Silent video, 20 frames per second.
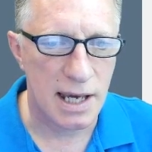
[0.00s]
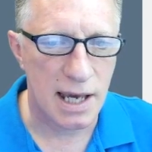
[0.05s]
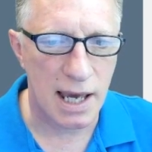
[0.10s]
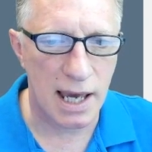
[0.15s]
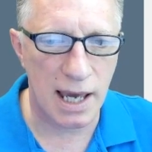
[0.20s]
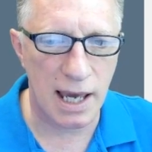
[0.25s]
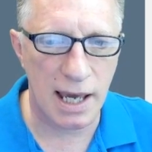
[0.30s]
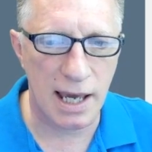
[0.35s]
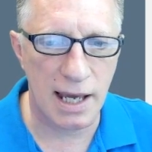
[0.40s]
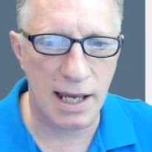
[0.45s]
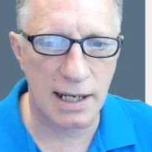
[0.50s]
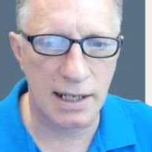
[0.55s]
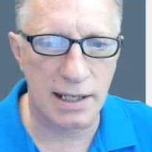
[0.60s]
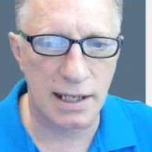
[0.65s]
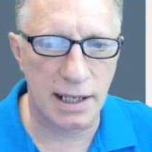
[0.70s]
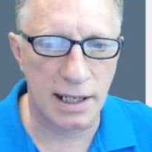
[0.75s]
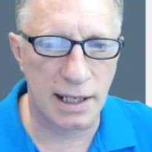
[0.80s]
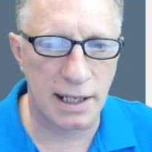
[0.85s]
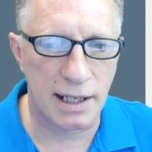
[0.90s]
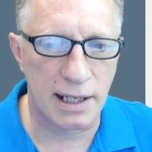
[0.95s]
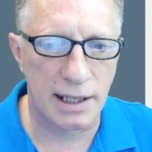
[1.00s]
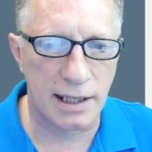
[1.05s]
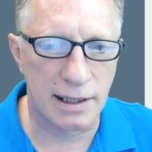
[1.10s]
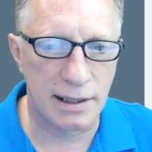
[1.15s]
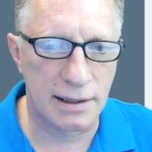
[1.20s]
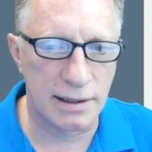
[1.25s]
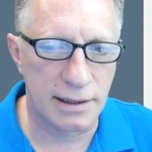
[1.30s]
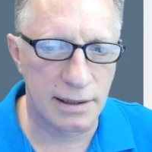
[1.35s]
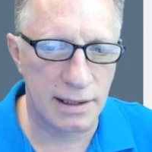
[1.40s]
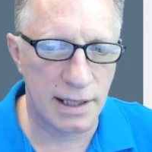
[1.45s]
And
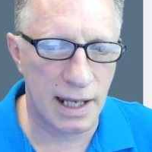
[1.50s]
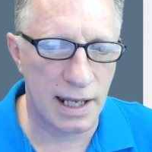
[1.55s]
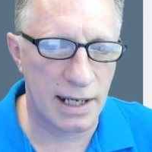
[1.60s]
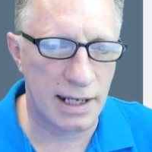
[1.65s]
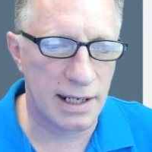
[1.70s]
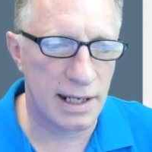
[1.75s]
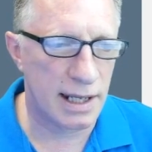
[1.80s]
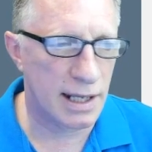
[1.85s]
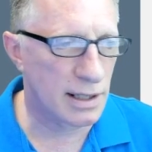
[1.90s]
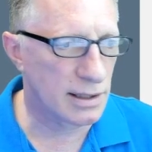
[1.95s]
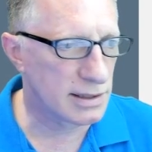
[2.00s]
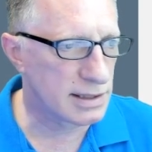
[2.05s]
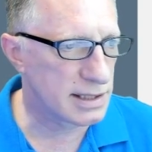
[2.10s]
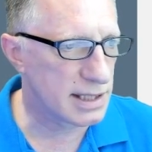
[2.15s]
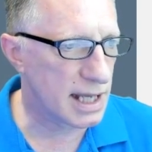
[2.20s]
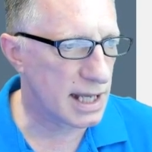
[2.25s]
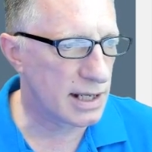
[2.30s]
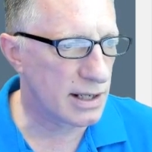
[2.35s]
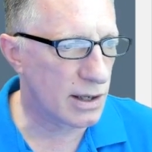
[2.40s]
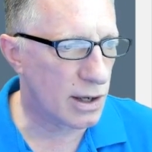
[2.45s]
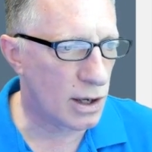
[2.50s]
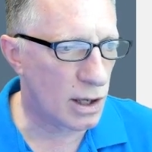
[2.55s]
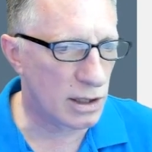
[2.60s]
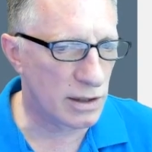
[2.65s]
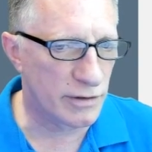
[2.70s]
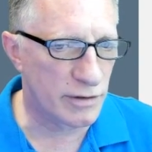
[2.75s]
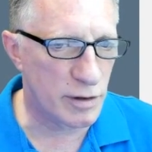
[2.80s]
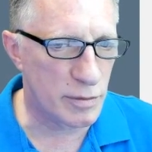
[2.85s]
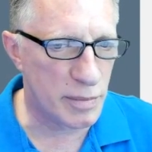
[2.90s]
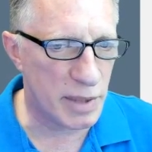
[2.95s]
then it'll send
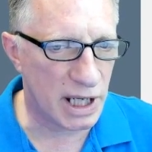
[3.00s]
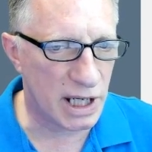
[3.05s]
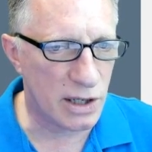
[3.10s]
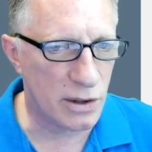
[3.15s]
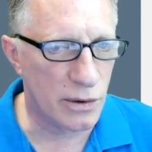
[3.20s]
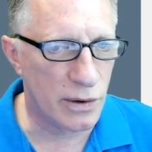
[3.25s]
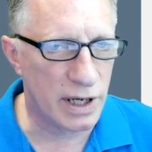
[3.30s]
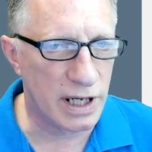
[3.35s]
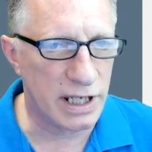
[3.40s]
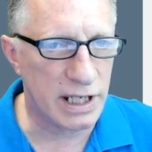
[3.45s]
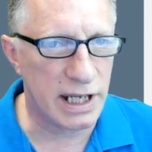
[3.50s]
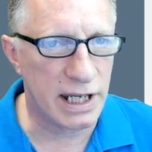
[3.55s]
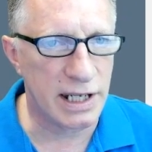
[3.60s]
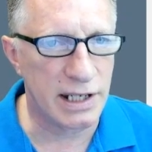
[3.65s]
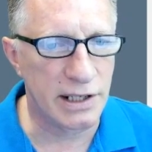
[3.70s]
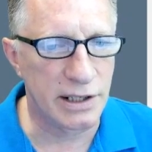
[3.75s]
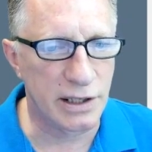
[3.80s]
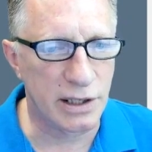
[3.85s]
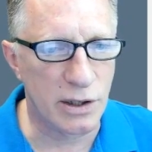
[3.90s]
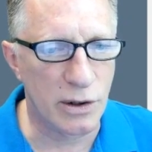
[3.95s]
all of the Bitcoin in your